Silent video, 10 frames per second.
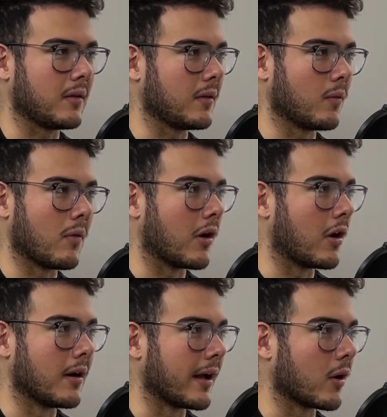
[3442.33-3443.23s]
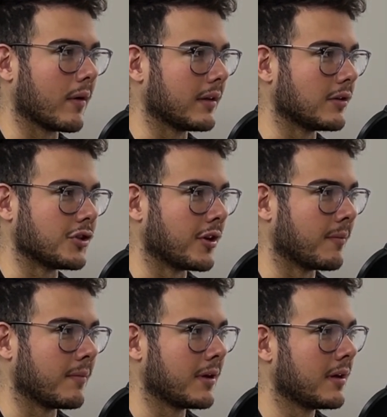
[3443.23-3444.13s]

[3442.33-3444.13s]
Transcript: while her and I go hit the gym,